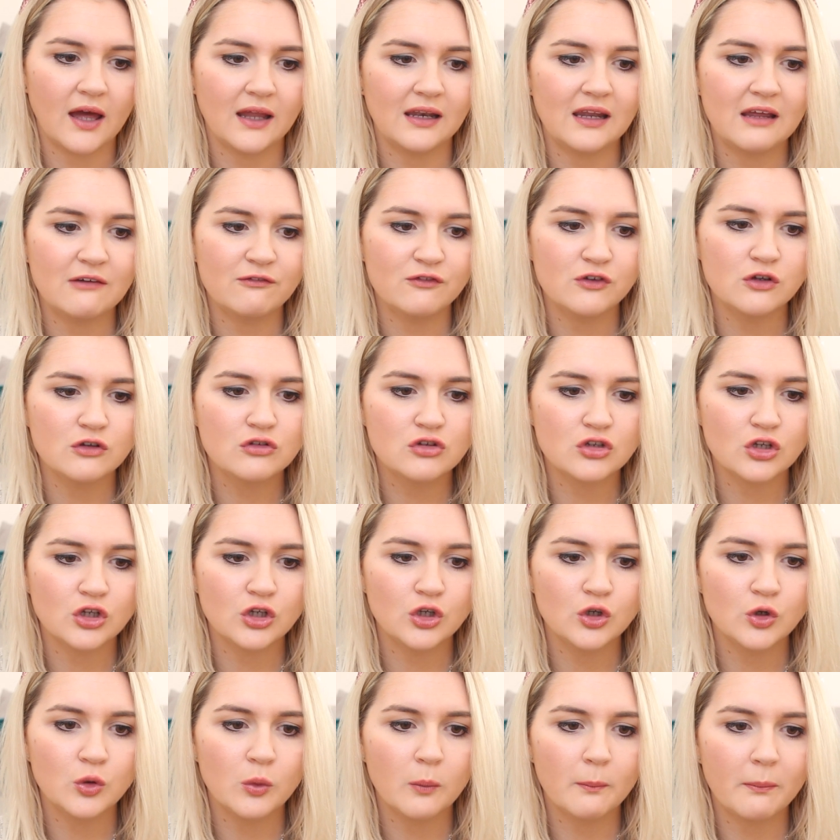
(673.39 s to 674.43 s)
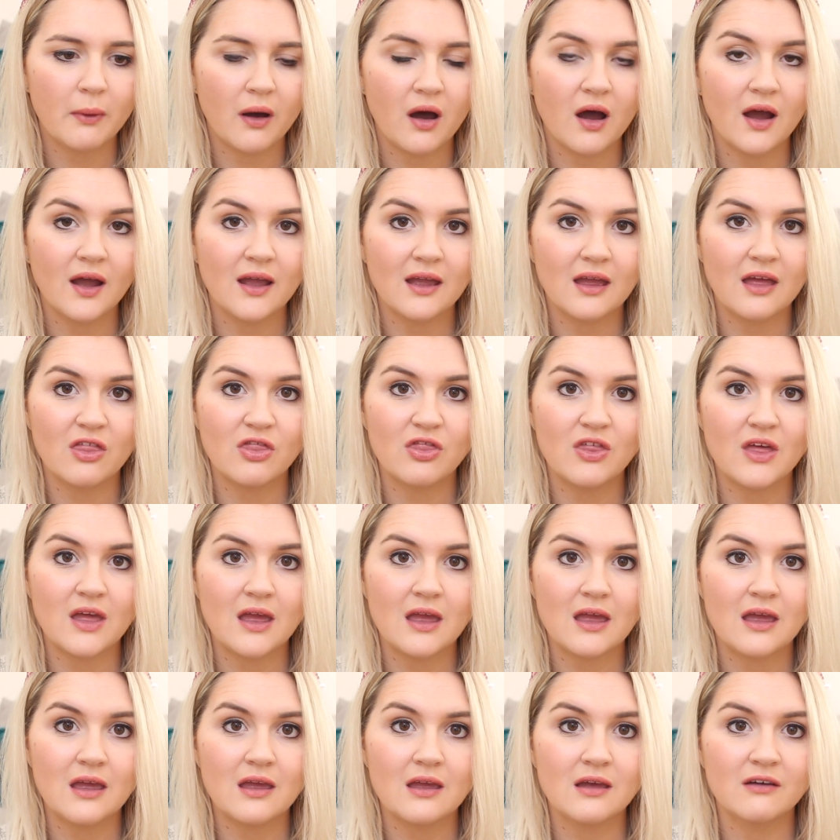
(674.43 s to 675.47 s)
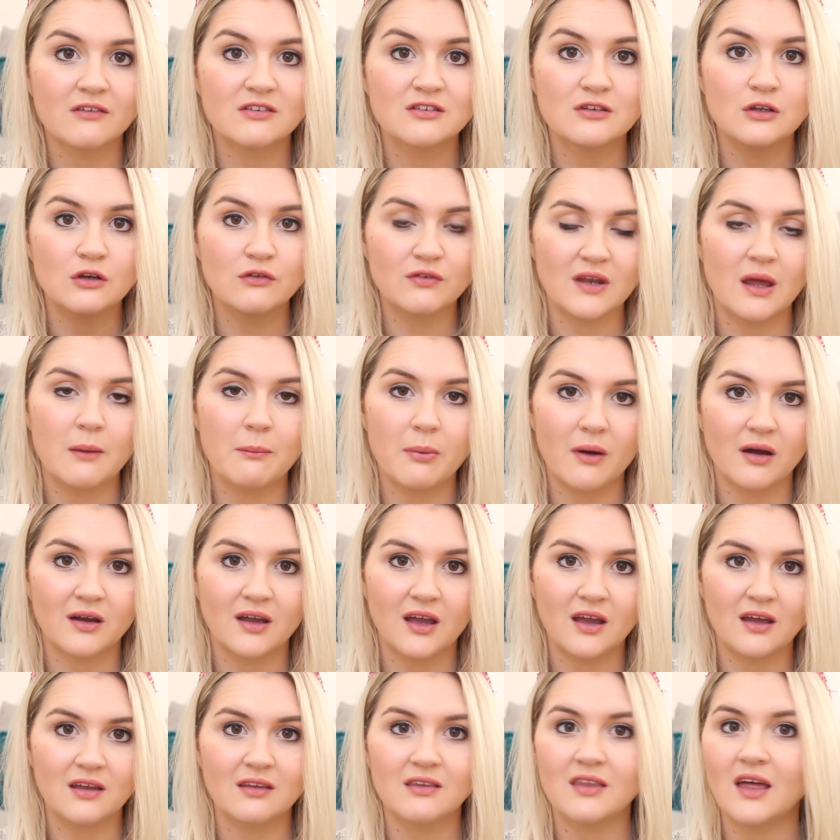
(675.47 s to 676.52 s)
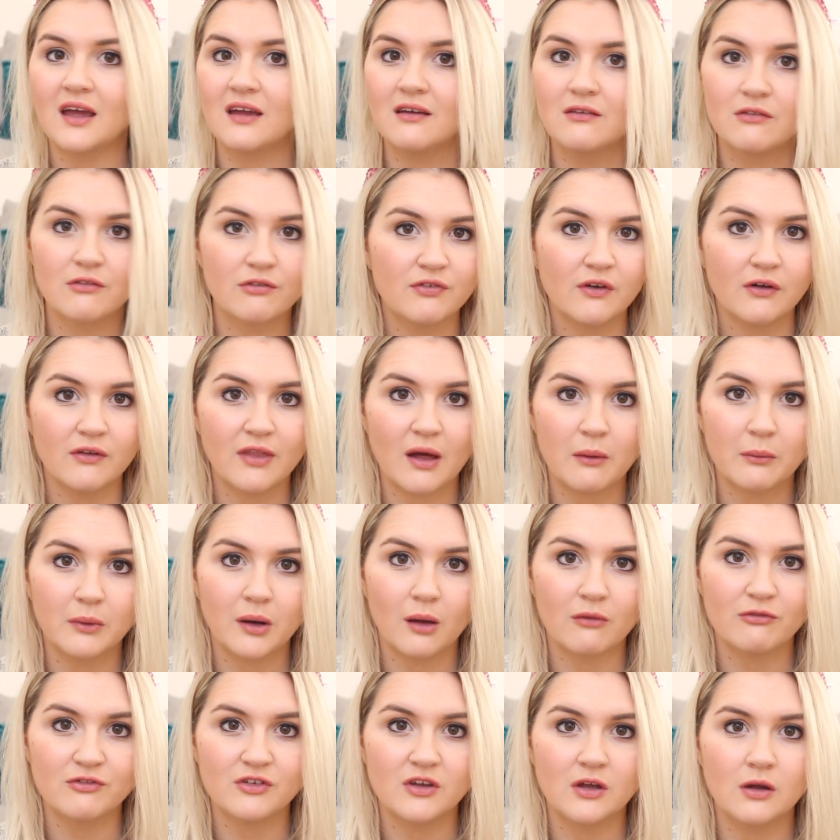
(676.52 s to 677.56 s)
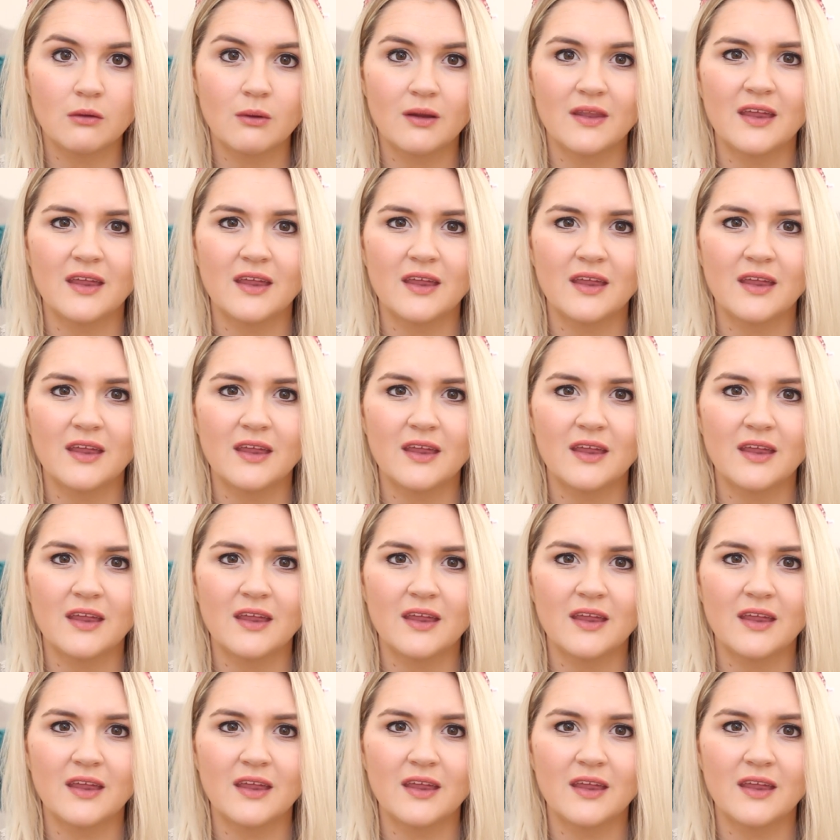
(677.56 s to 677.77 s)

And if you do buy the souvenir bucket, they fill that one up for you.